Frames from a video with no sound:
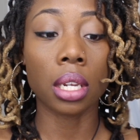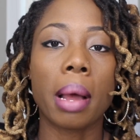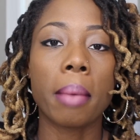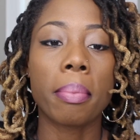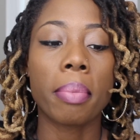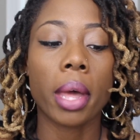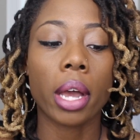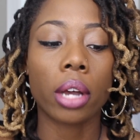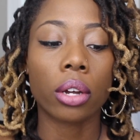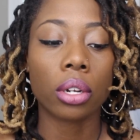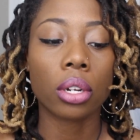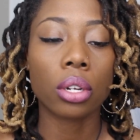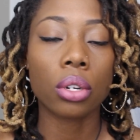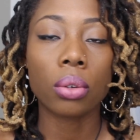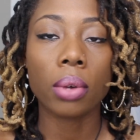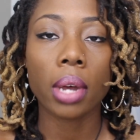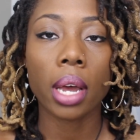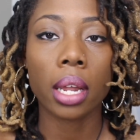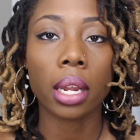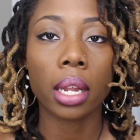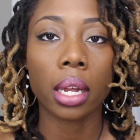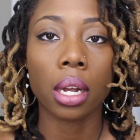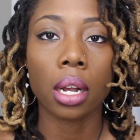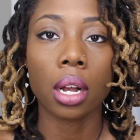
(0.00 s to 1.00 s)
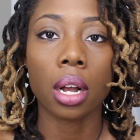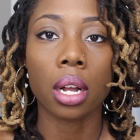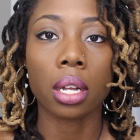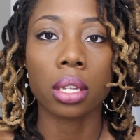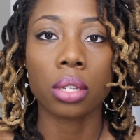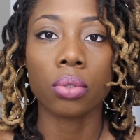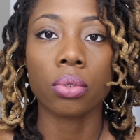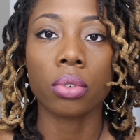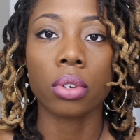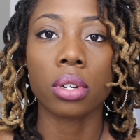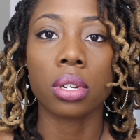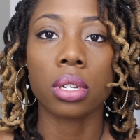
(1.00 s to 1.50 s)
I'm not gonna do highlight and
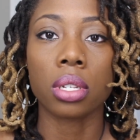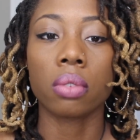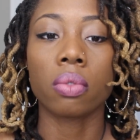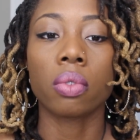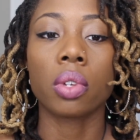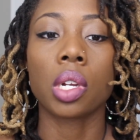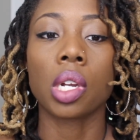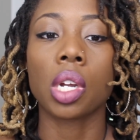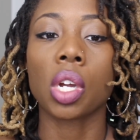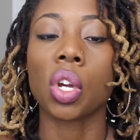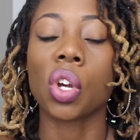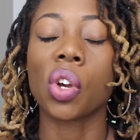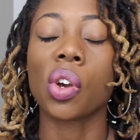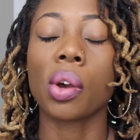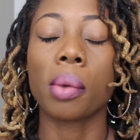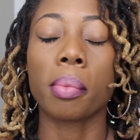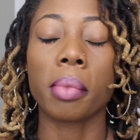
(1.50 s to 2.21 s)
contour in this video.